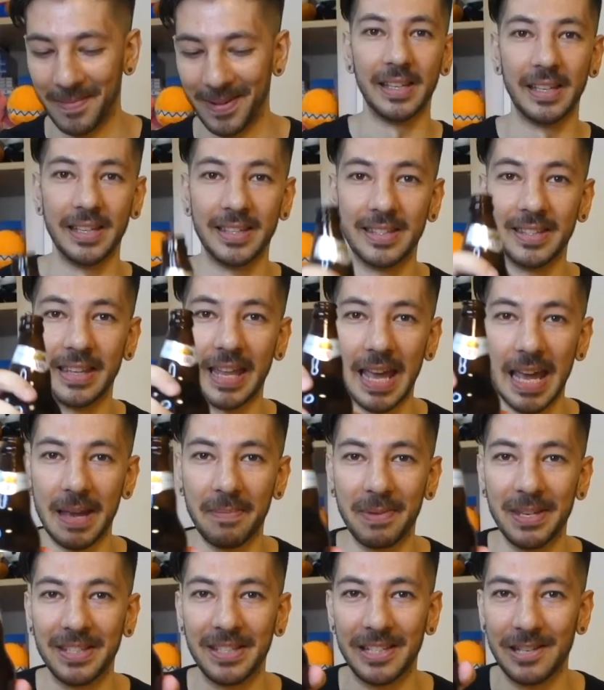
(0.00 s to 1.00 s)
Its name
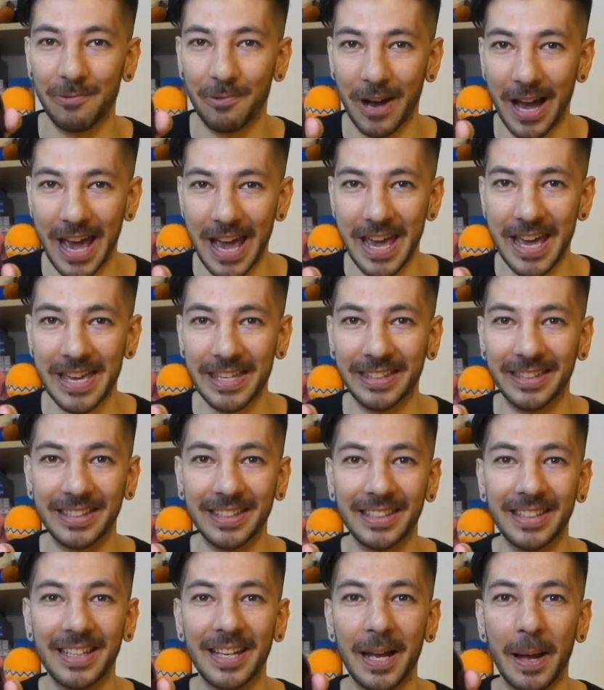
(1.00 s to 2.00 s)
is
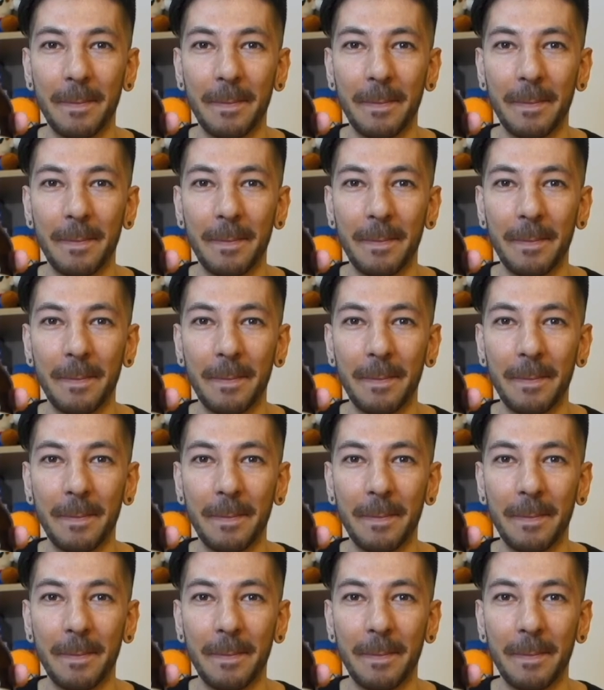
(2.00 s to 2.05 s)
U8.